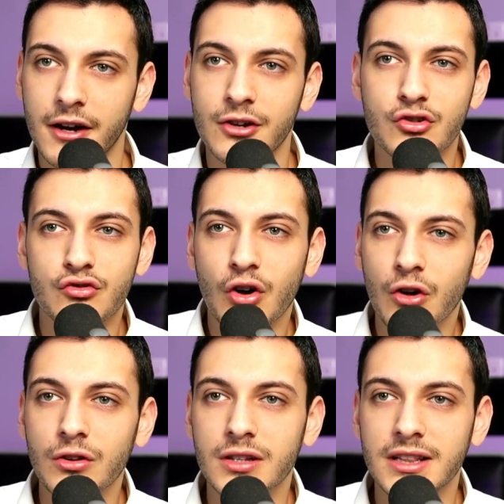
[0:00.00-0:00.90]

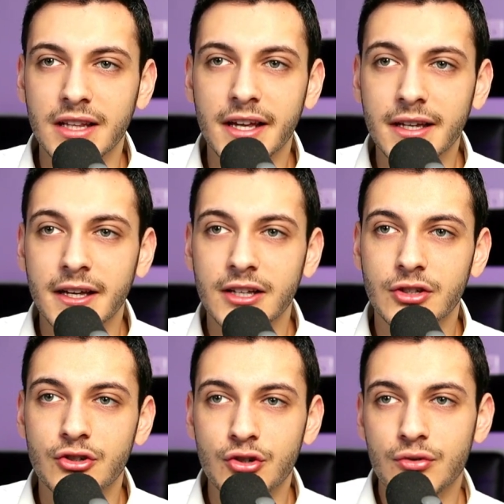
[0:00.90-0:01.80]
Control click
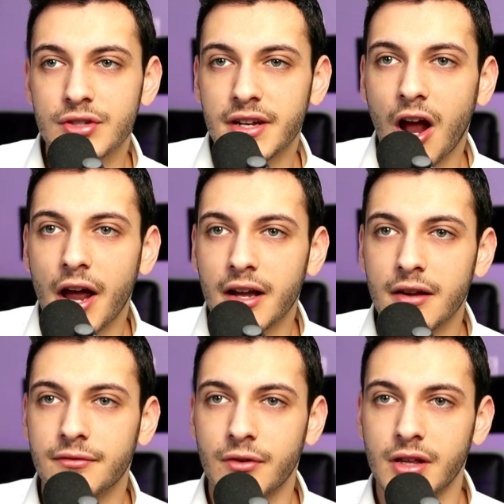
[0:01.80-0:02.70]
to choose an
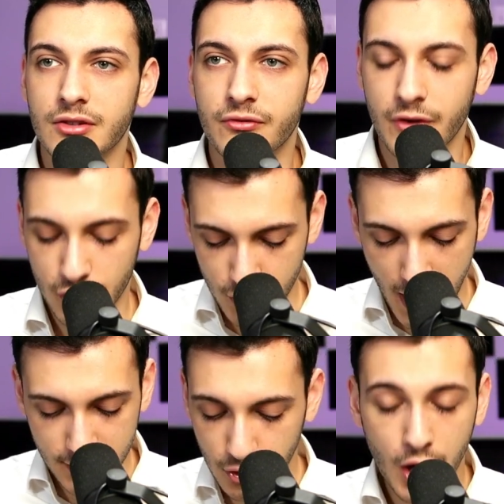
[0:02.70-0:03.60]
icon for the
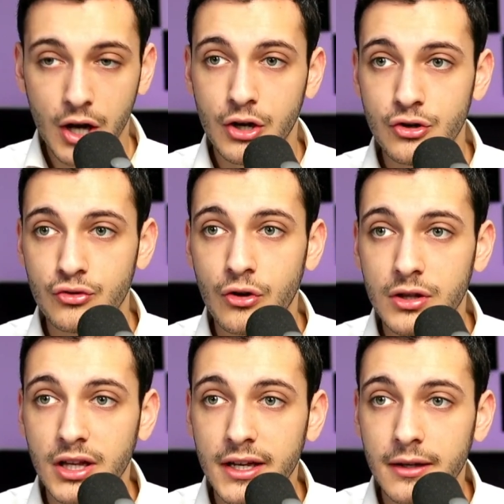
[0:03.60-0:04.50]
track. So control
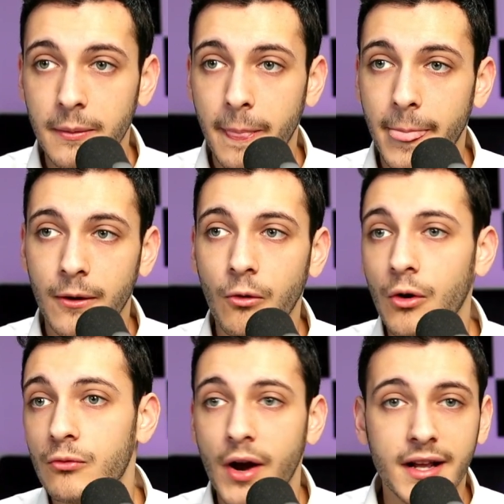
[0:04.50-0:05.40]
click
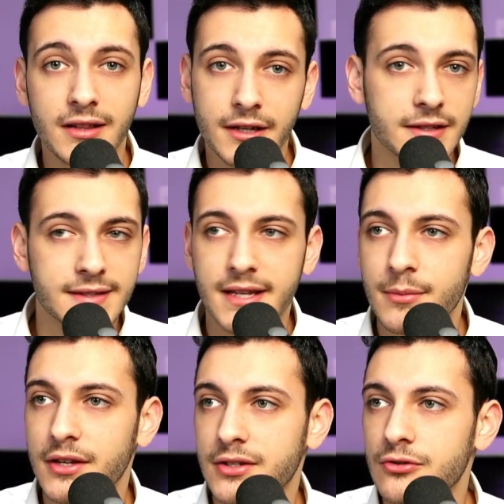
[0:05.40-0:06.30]
or right click is the same
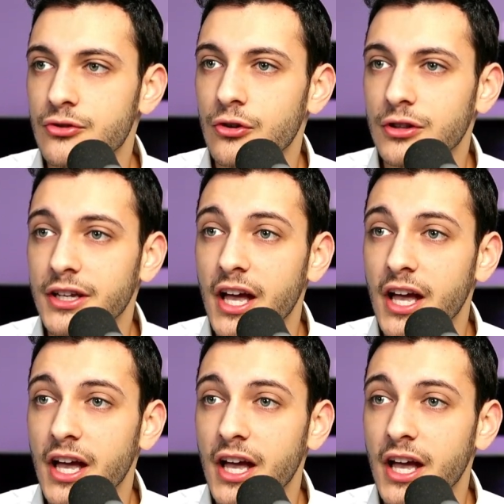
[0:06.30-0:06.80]
thing as control click.